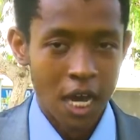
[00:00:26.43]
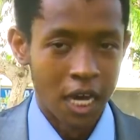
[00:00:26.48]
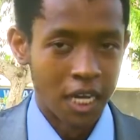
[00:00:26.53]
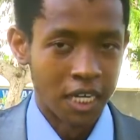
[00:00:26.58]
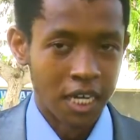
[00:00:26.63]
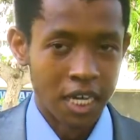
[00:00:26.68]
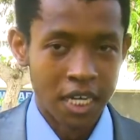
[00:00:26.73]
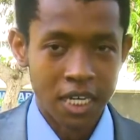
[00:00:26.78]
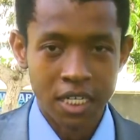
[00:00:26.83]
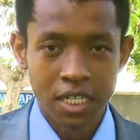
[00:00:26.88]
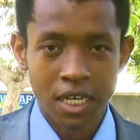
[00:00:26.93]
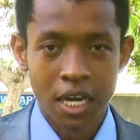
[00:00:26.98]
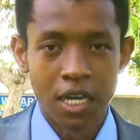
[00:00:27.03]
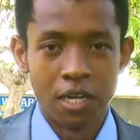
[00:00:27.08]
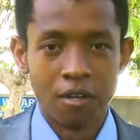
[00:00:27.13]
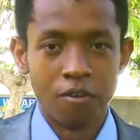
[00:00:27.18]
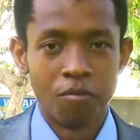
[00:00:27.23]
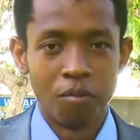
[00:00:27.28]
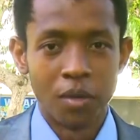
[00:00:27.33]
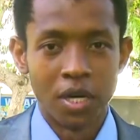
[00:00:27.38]
and any
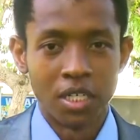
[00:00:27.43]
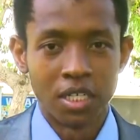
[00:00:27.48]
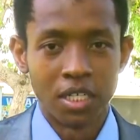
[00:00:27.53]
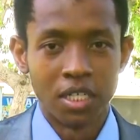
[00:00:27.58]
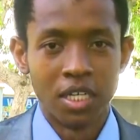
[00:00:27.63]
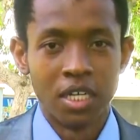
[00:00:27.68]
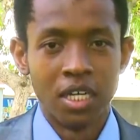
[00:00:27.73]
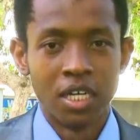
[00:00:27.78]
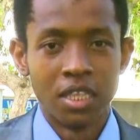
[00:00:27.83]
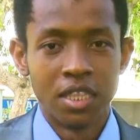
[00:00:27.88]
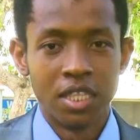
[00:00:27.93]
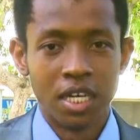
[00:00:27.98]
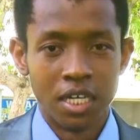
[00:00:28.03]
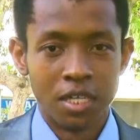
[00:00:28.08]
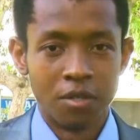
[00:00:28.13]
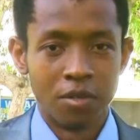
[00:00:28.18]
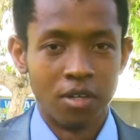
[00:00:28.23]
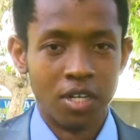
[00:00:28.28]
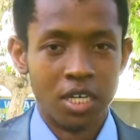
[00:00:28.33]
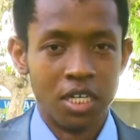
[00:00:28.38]
kind of matter
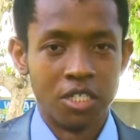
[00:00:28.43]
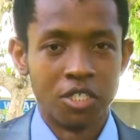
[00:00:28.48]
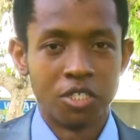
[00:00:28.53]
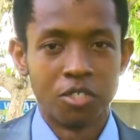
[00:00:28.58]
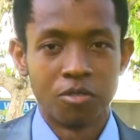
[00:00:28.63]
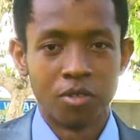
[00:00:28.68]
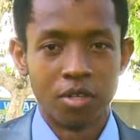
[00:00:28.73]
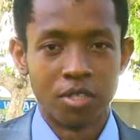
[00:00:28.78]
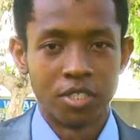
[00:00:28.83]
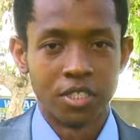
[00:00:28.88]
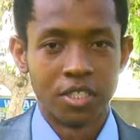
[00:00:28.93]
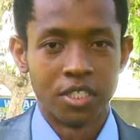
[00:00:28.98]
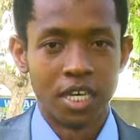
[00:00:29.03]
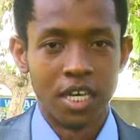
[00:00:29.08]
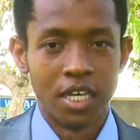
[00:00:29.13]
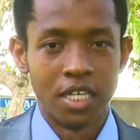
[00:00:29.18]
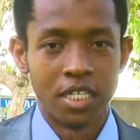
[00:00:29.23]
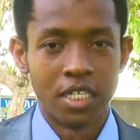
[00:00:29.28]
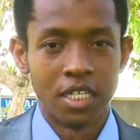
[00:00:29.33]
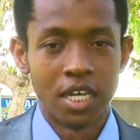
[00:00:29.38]
that relates to our
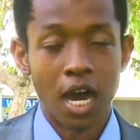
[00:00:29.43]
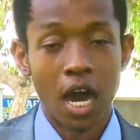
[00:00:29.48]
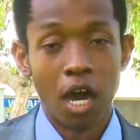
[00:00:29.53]
society.